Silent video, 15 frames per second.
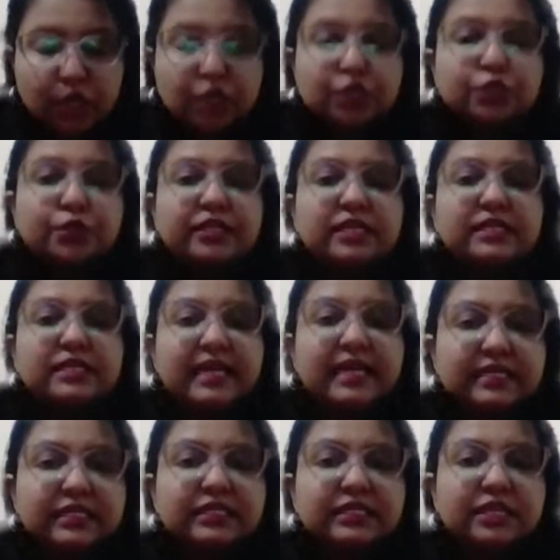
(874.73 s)
So in the
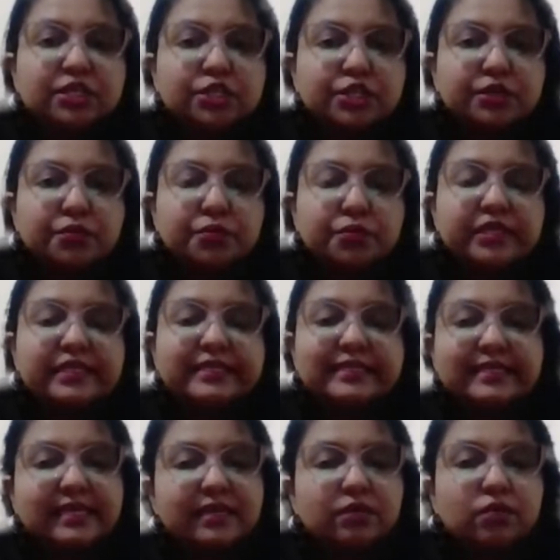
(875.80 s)
next session we'll
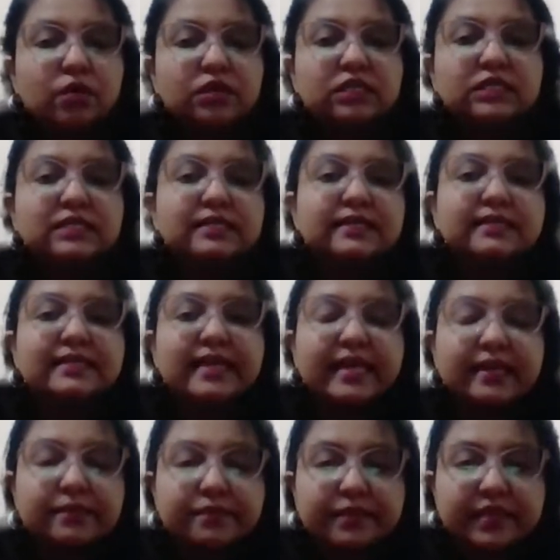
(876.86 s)
see what is the
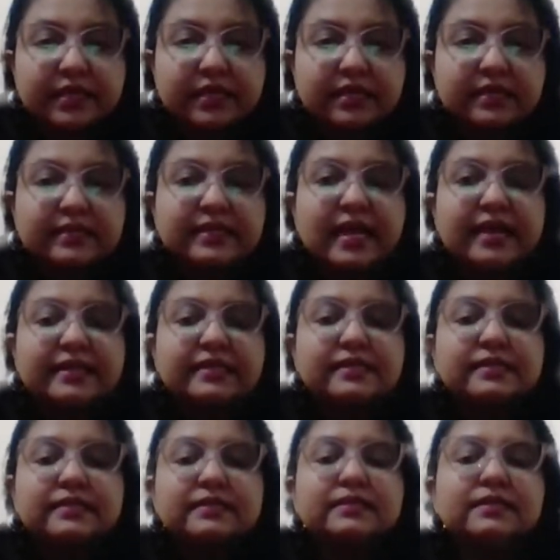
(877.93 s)
therapy that
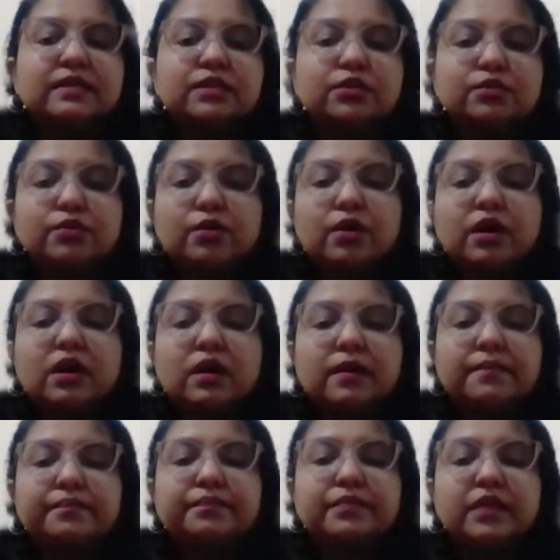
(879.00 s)
is
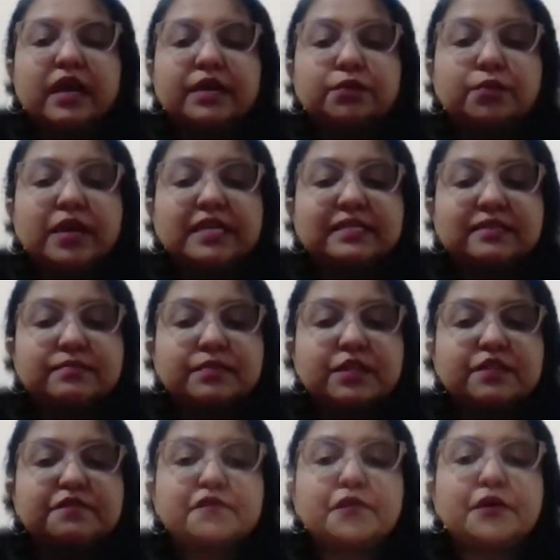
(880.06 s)

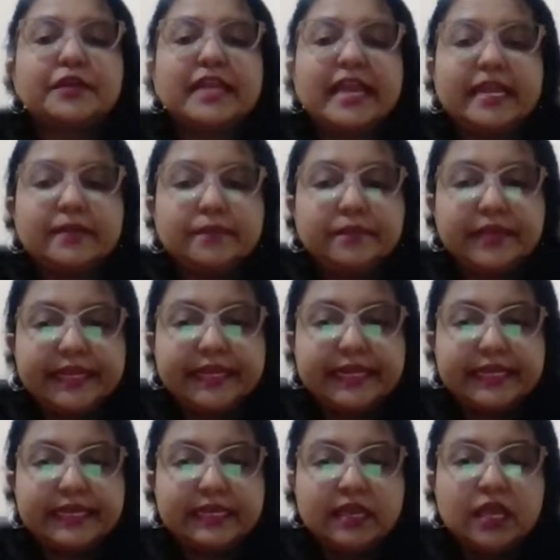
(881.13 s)
advisable for
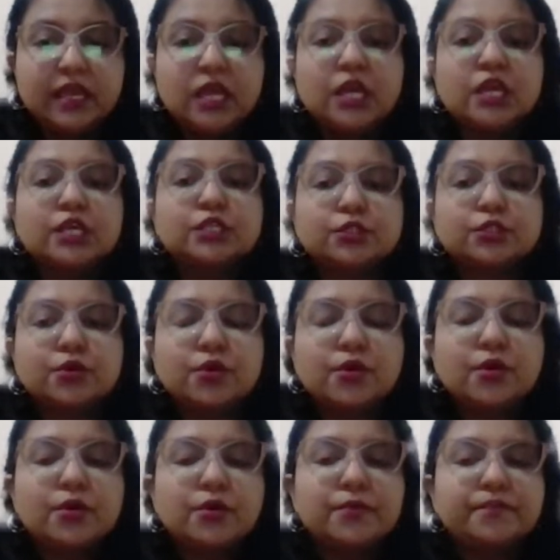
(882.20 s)
NPD.
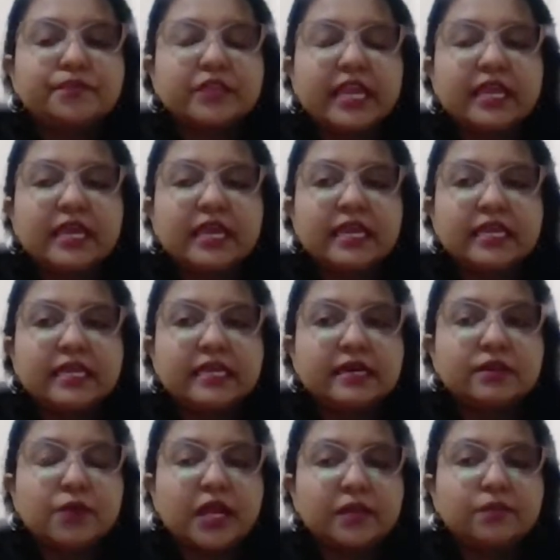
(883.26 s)
So
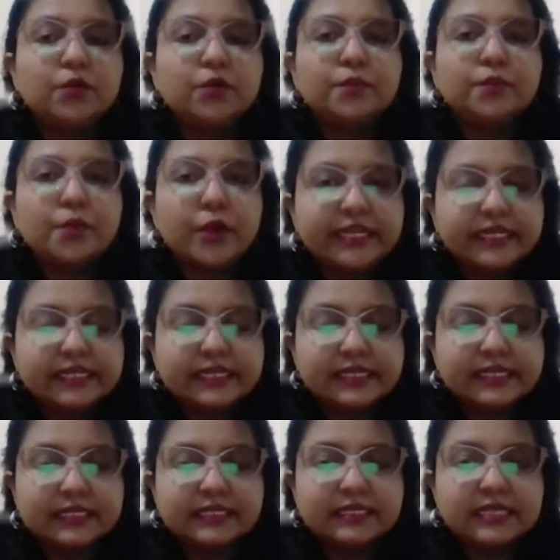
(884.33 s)
here one more point
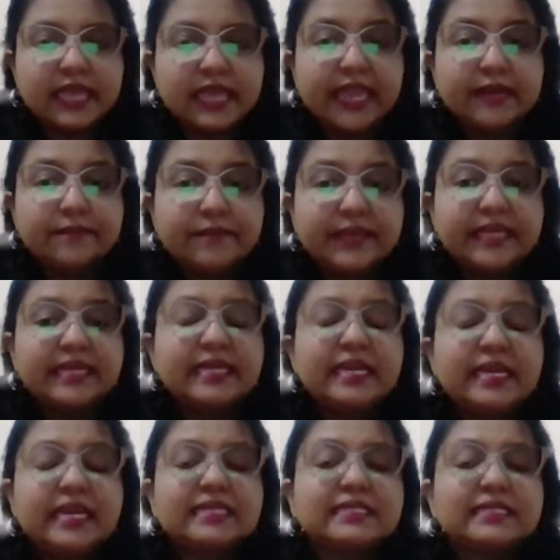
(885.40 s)
is
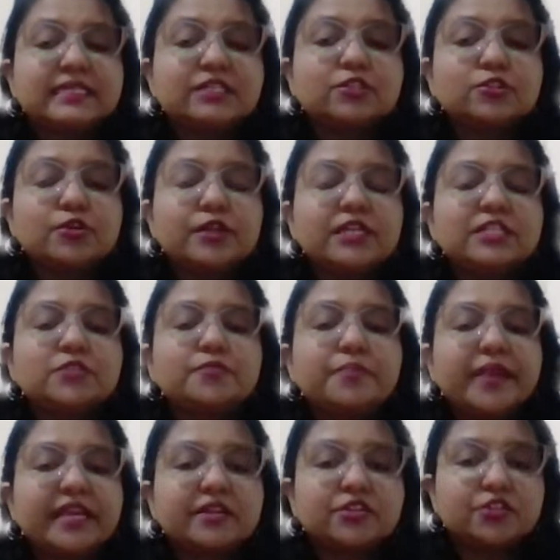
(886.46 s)
NPD exists on a
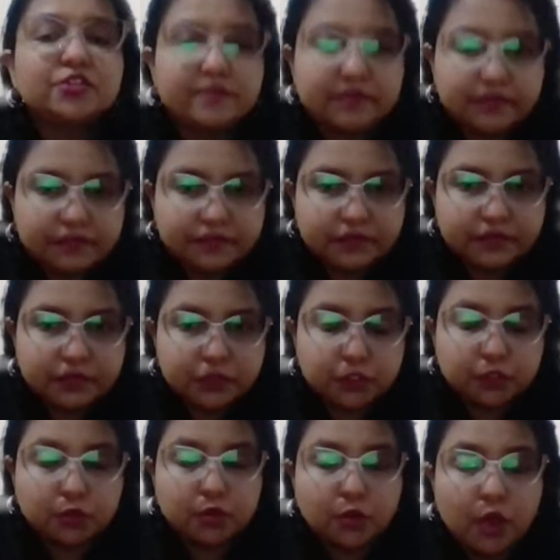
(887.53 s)
spectrum.
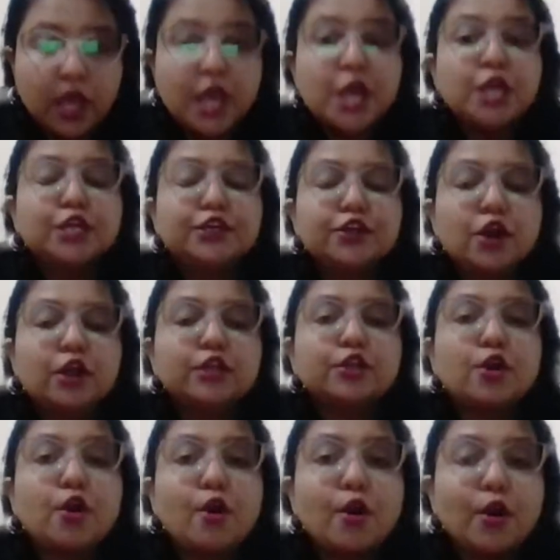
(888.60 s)
So not
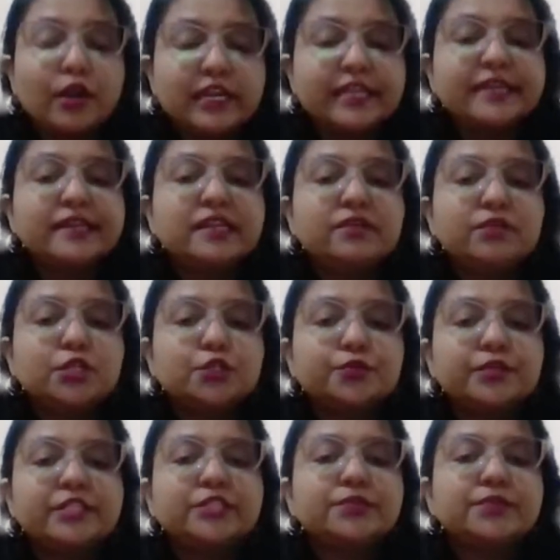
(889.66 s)
all
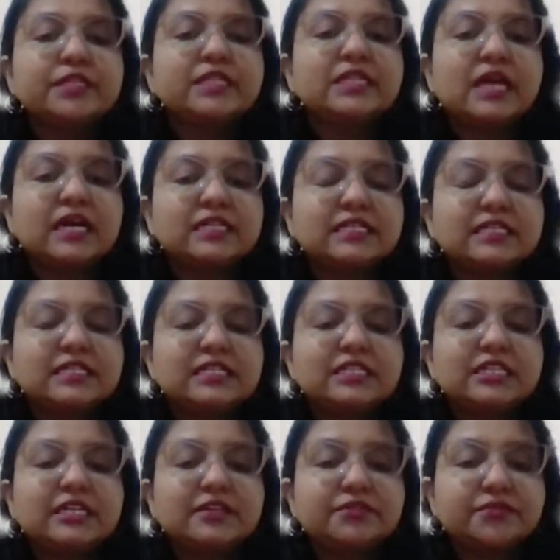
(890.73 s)
individuals with
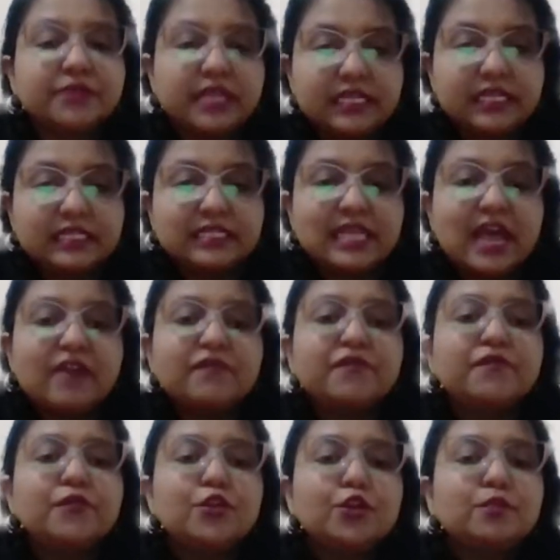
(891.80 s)
narcissistic traits have
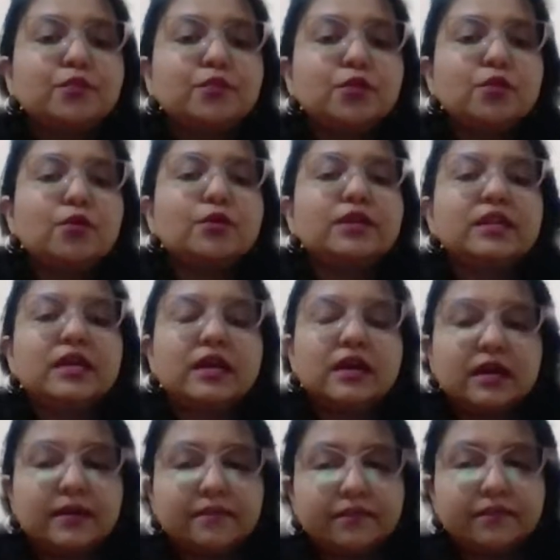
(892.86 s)
full blown
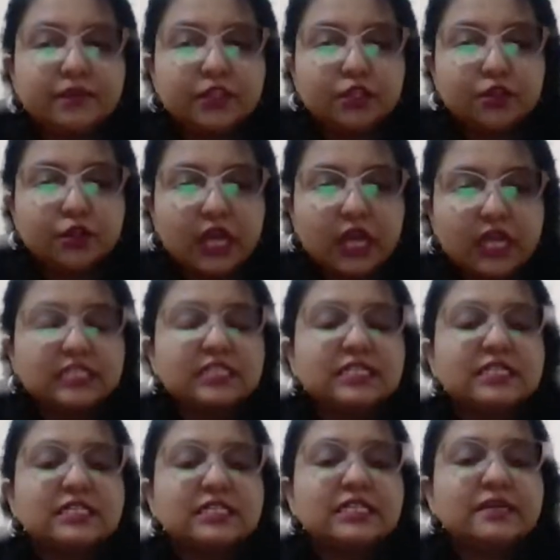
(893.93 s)

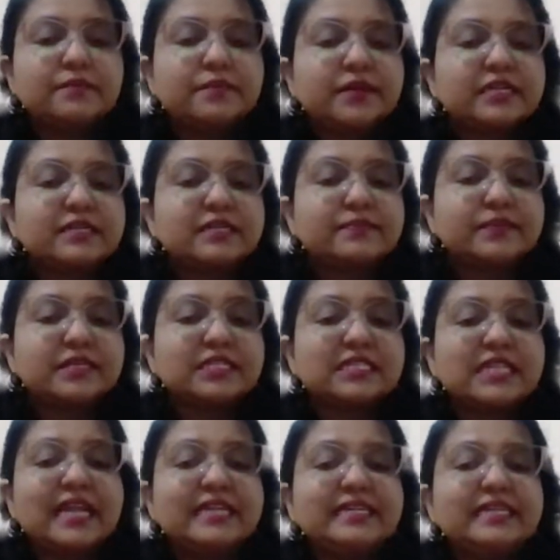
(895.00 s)
narcissistic
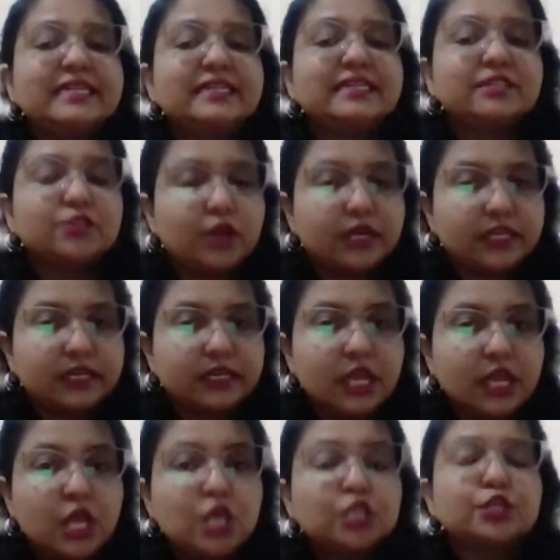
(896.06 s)
personality disorder.
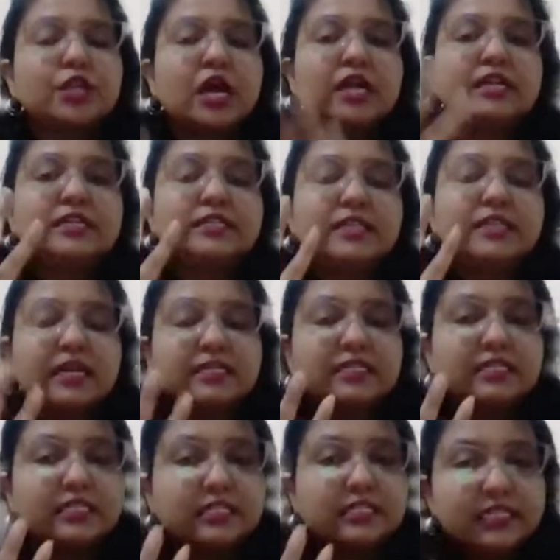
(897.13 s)
So not
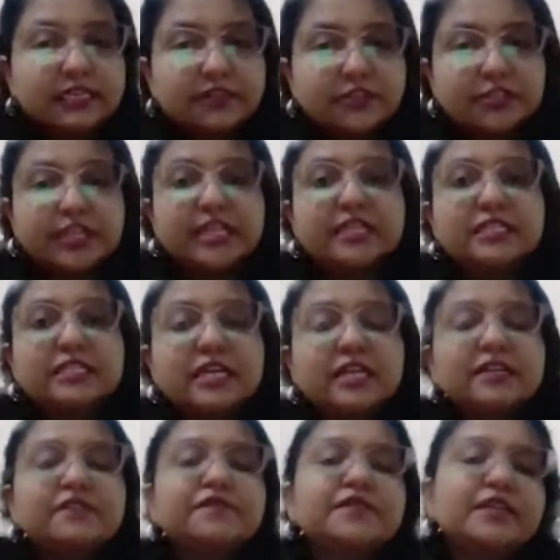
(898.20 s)
narcissistic traits are
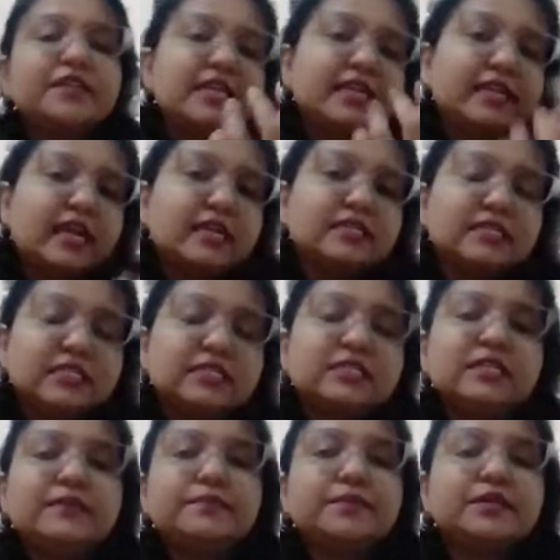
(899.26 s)
different, and
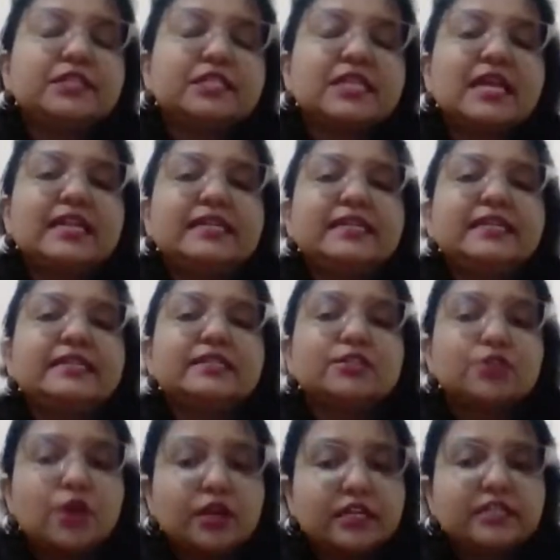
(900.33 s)
narcissistic personality
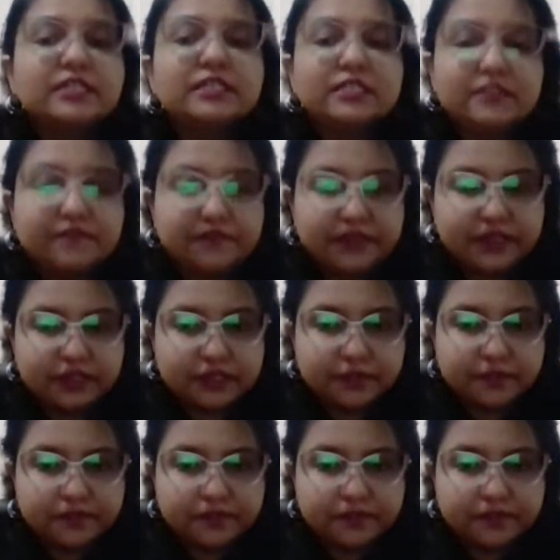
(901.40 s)
disorder is different.